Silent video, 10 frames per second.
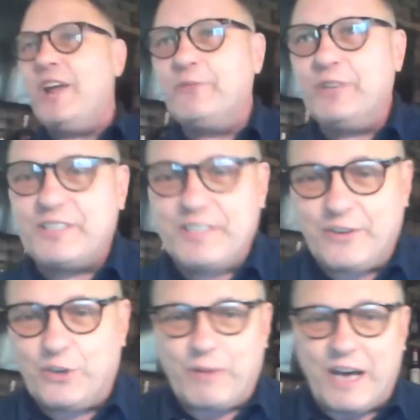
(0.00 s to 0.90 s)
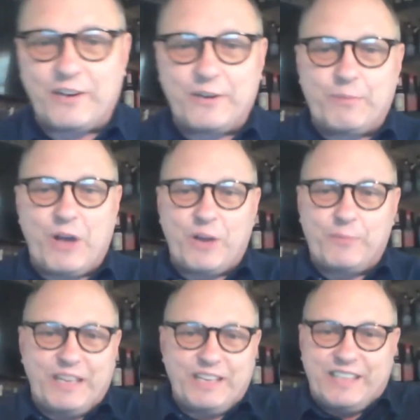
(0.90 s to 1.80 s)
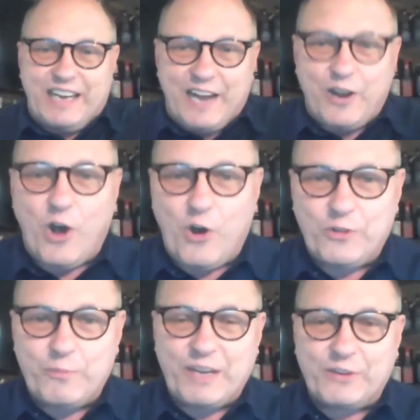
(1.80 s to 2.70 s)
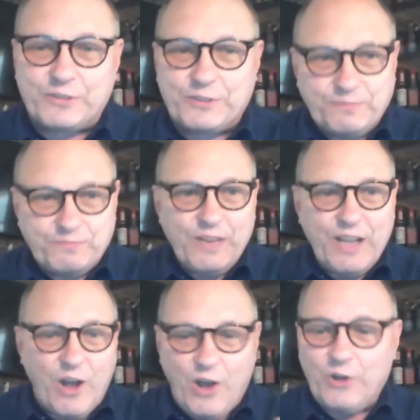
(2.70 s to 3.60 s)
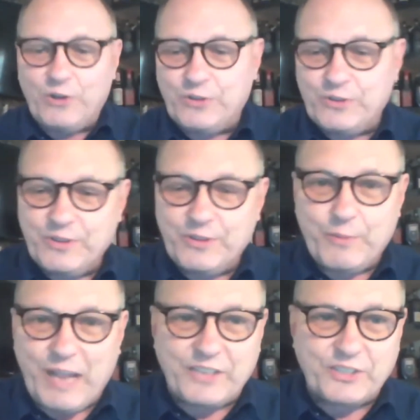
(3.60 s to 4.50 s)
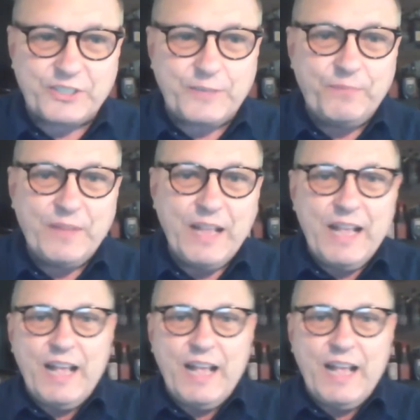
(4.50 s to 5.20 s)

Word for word: want every single bottled in bond, because it had all the medals, all the badges.